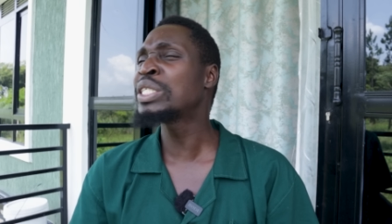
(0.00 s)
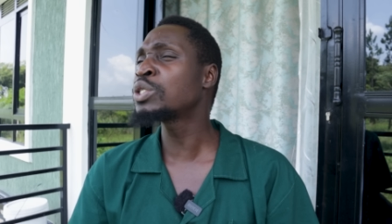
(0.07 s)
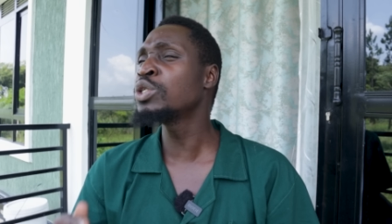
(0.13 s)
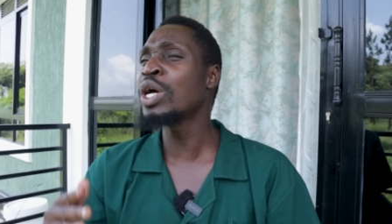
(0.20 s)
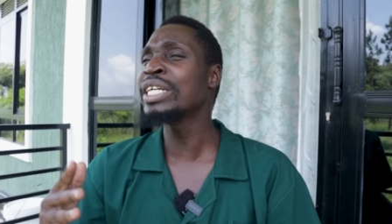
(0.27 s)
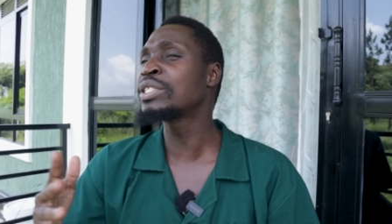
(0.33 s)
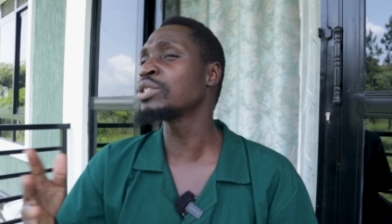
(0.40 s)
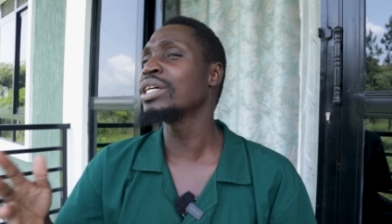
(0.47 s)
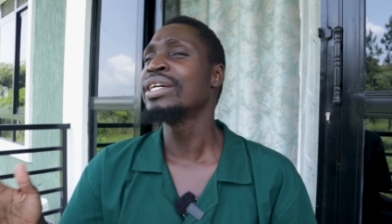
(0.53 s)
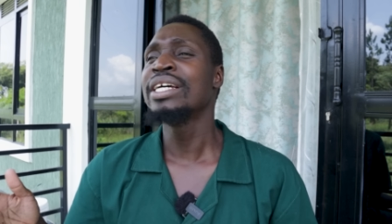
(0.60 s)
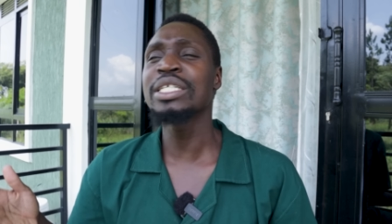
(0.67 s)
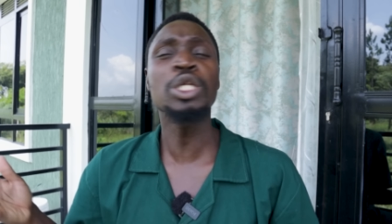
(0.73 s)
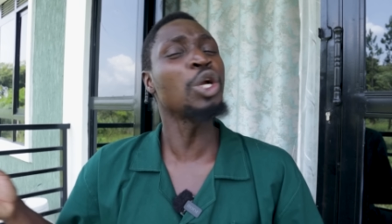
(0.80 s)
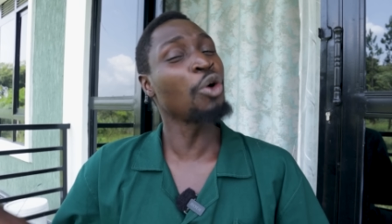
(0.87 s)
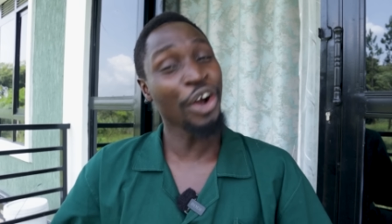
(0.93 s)
It's not
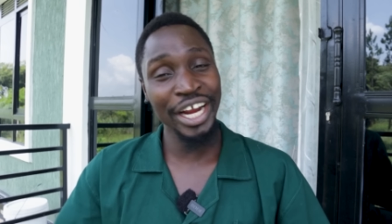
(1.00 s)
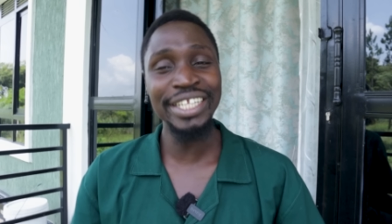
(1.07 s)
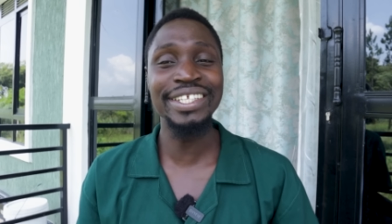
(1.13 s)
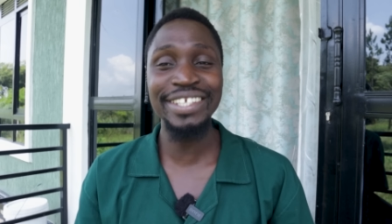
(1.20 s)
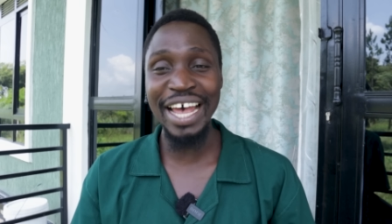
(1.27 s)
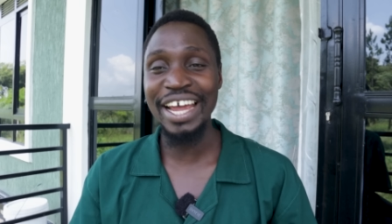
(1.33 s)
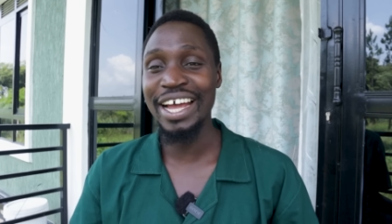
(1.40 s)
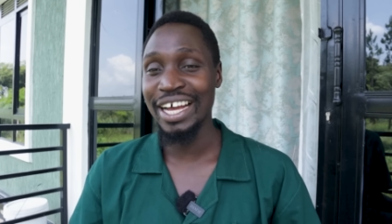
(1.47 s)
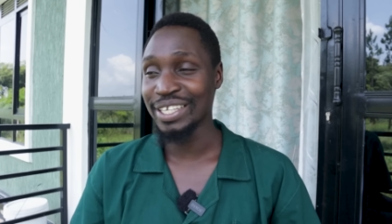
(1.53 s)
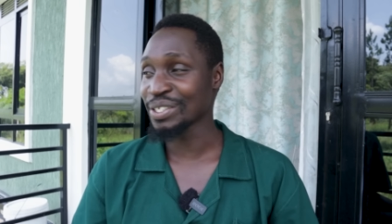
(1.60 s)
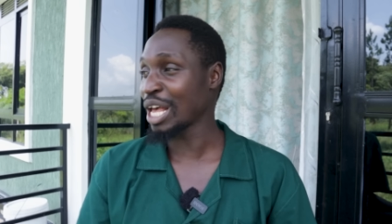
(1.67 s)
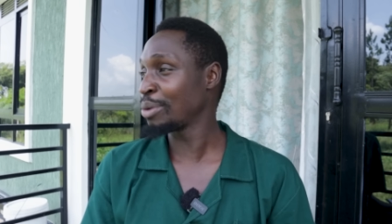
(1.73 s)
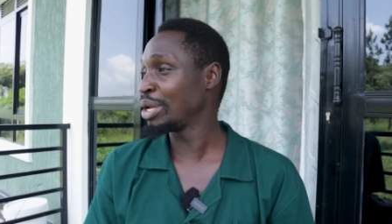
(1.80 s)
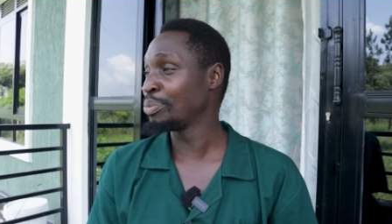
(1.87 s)
rocket science. I